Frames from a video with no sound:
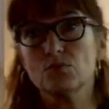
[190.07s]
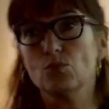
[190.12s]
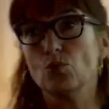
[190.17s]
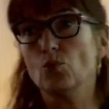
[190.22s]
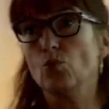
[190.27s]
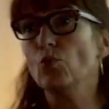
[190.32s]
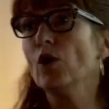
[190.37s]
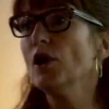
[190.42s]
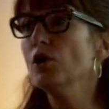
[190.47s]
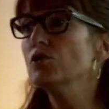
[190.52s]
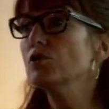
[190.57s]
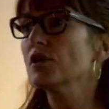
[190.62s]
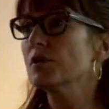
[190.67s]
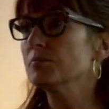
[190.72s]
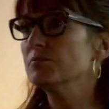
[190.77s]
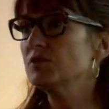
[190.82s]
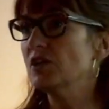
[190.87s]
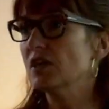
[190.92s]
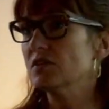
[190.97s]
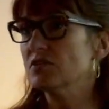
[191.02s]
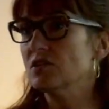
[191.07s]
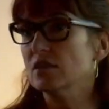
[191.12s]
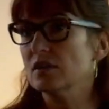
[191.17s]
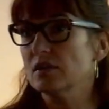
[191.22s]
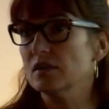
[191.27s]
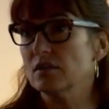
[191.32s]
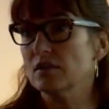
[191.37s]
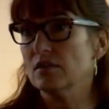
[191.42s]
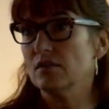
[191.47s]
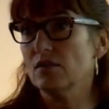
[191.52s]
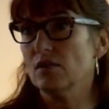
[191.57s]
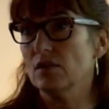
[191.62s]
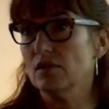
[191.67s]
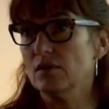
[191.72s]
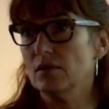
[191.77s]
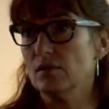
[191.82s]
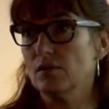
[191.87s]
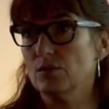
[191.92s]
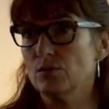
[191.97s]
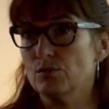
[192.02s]
welcomed as a
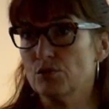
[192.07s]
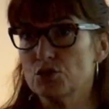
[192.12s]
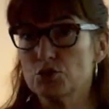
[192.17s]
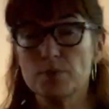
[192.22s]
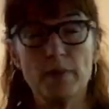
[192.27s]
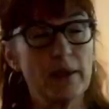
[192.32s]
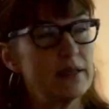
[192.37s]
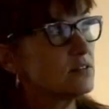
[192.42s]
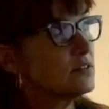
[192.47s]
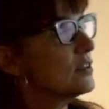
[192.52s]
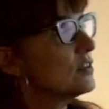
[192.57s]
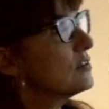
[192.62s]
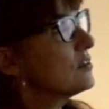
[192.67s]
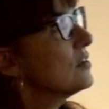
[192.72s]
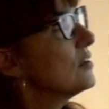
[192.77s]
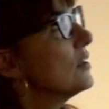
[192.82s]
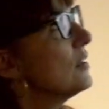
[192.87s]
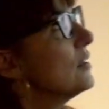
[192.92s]
respected